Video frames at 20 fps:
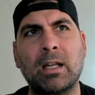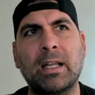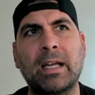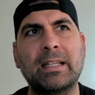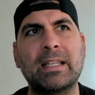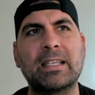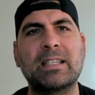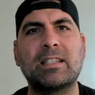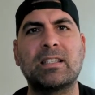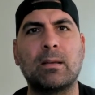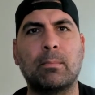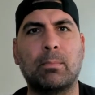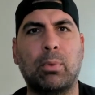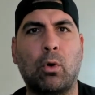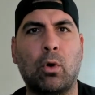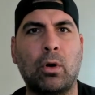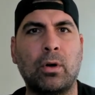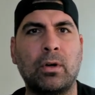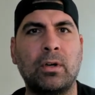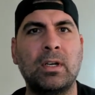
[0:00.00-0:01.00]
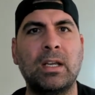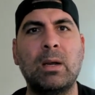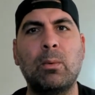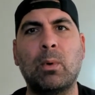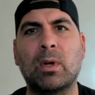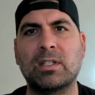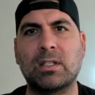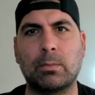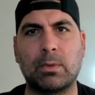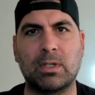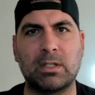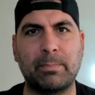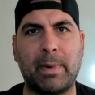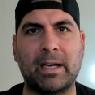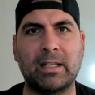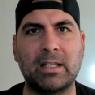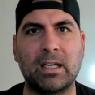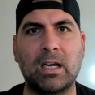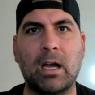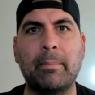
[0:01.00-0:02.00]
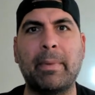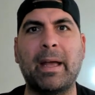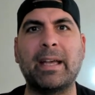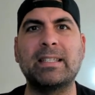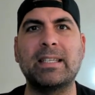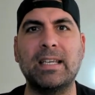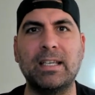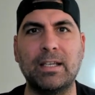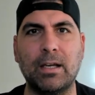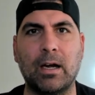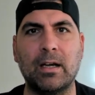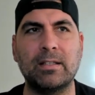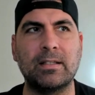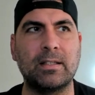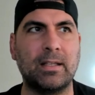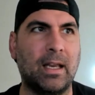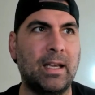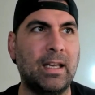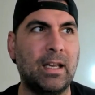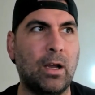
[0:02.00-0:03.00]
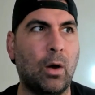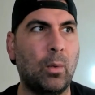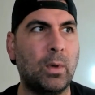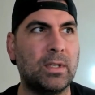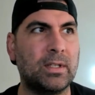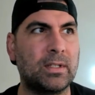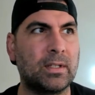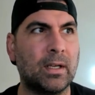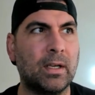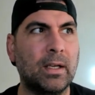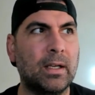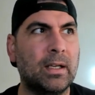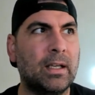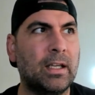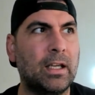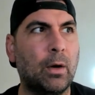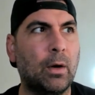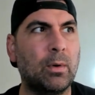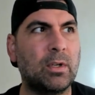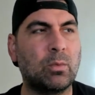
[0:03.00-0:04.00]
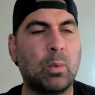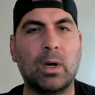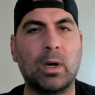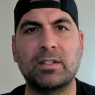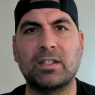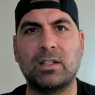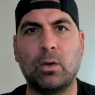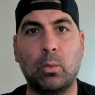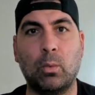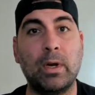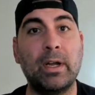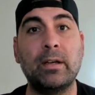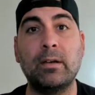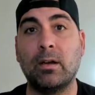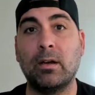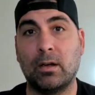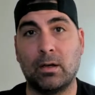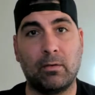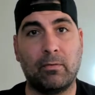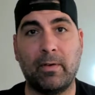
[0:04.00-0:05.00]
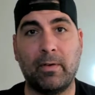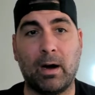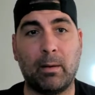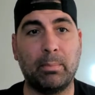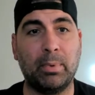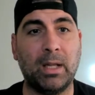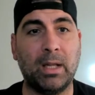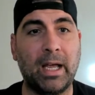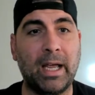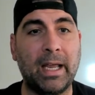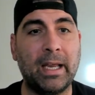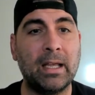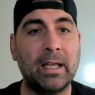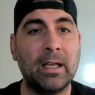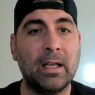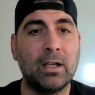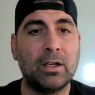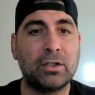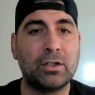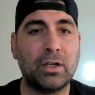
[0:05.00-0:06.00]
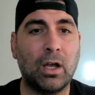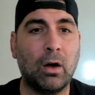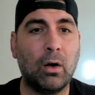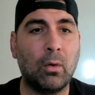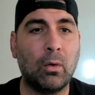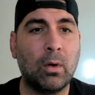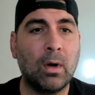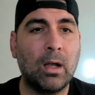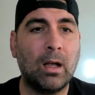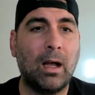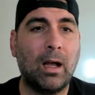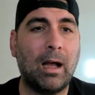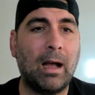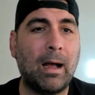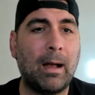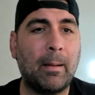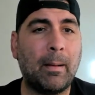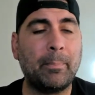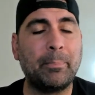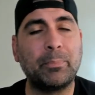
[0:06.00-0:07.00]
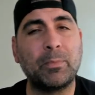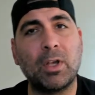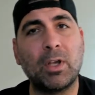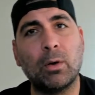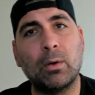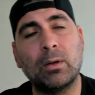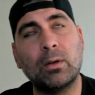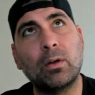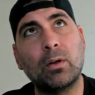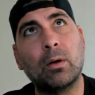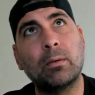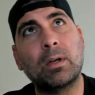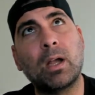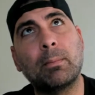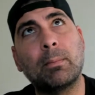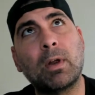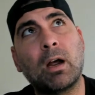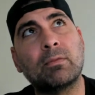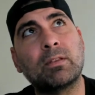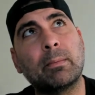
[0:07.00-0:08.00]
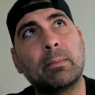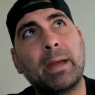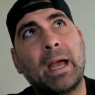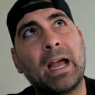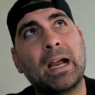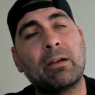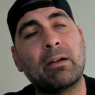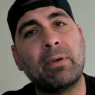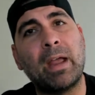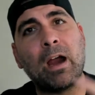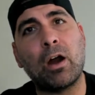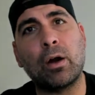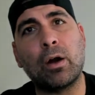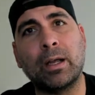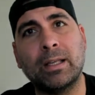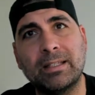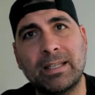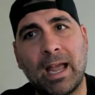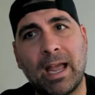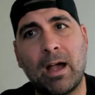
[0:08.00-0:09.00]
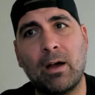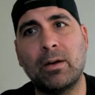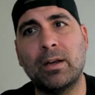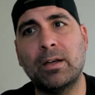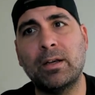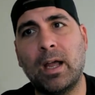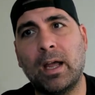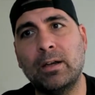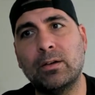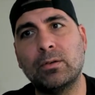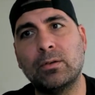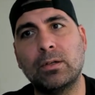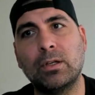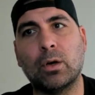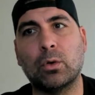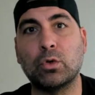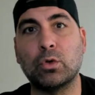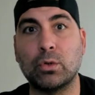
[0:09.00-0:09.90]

like, this is important. He wants to respect the cup as he does, and he always wants to win. Fair play. So, coming off the back of Harrogate Town and